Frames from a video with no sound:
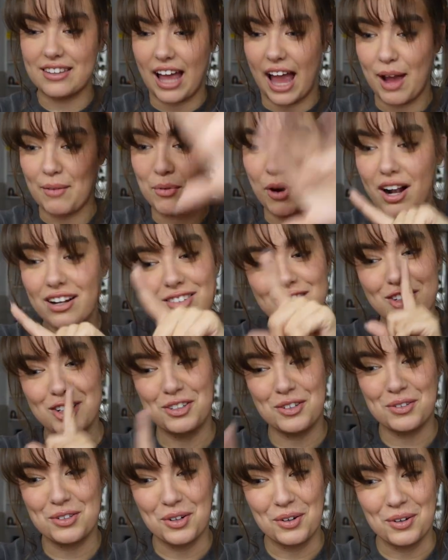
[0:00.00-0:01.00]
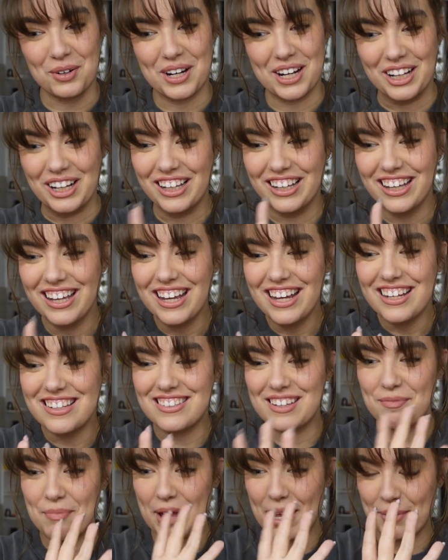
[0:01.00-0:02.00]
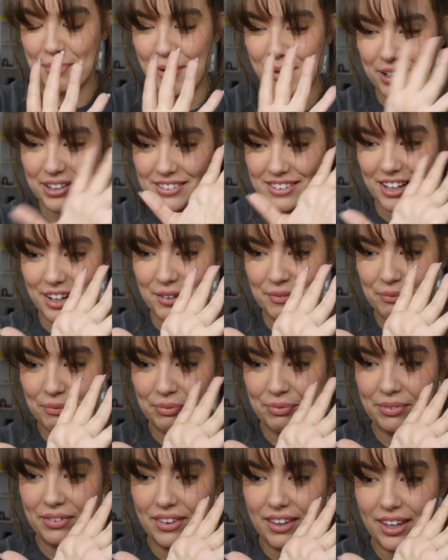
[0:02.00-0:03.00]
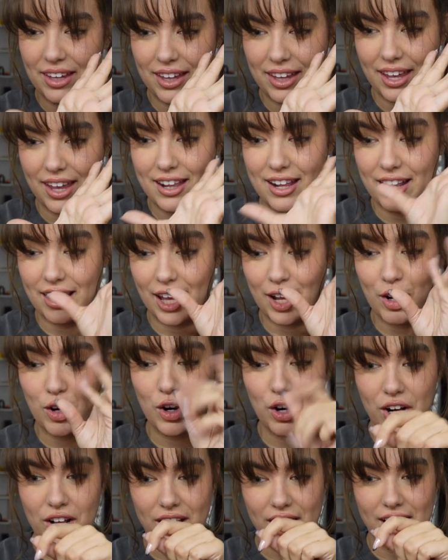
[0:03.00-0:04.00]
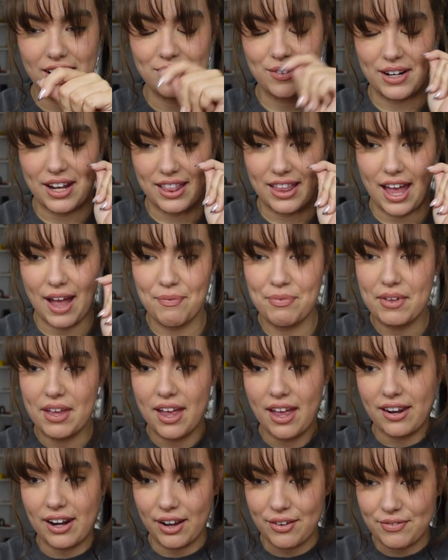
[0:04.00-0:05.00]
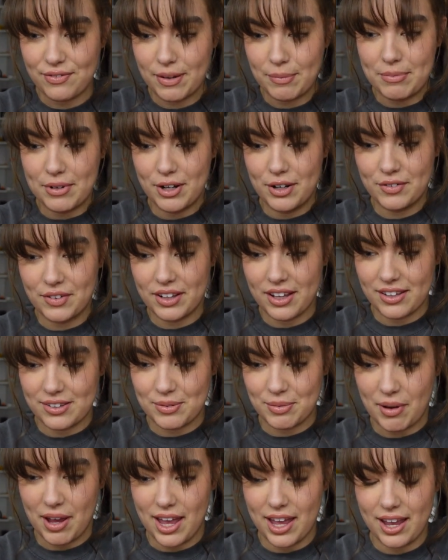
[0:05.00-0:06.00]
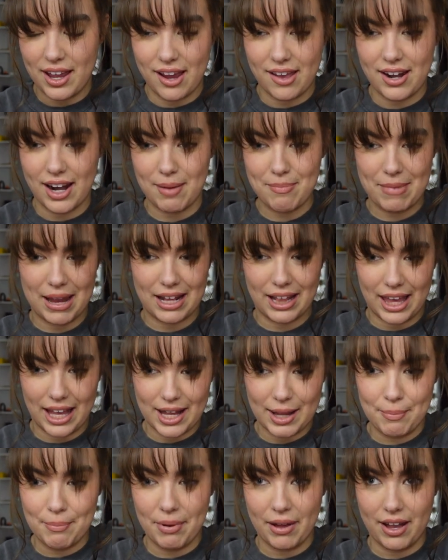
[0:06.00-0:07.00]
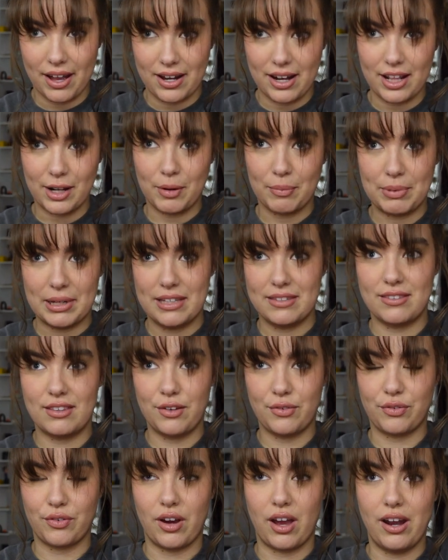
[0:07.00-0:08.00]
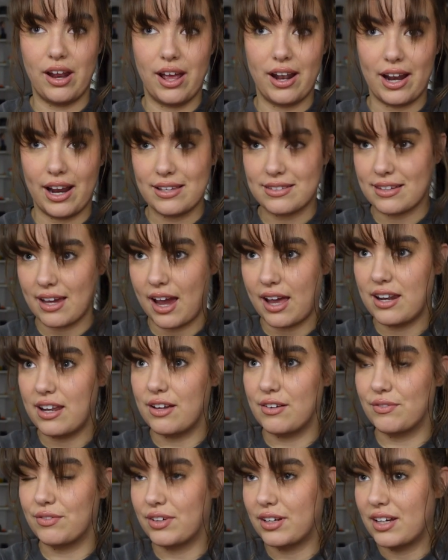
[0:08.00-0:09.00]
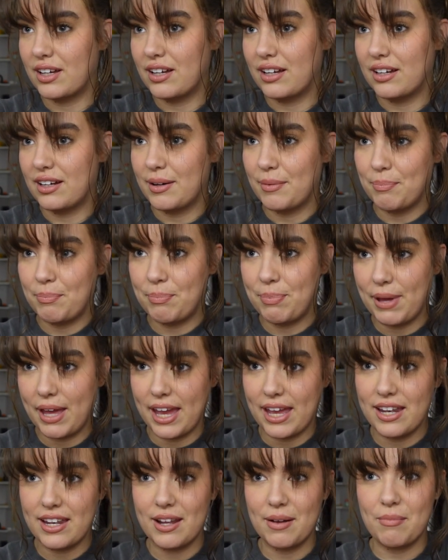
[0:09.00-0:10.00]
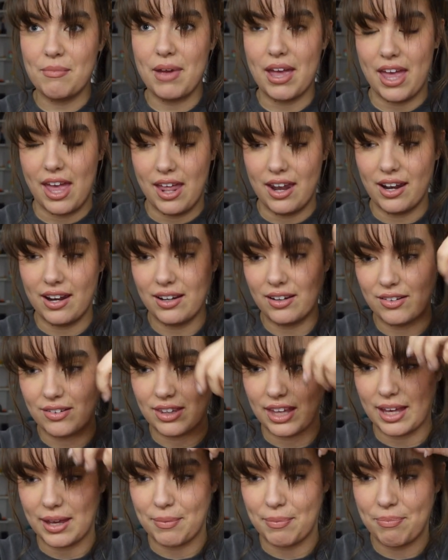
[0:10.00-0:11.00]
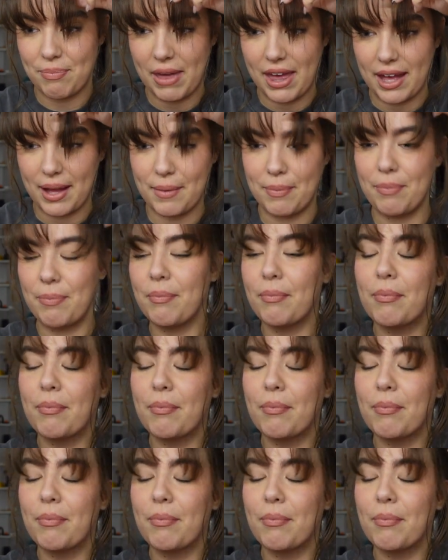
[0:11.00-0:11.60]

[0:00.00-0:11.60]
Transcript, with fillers: I watched a tutorial. to make a ponytail, and then like curl it. So I did that, and I flipped it over this way, and I made like a bun, and there are pieces in the front, and I just kind of pinned them in, just like big